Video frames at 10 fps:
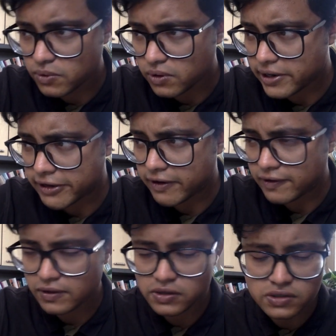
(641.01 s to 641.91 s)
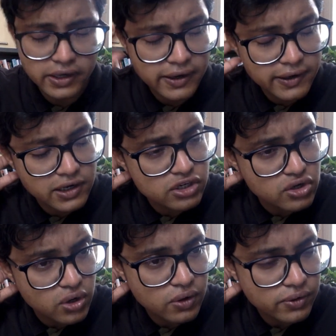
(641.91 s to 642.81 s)
like this English
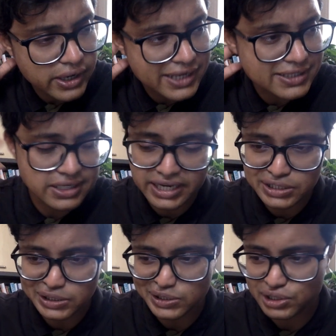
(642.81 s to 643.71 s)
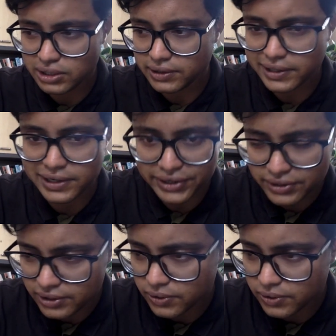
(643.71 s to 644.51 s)
law as it exists in England.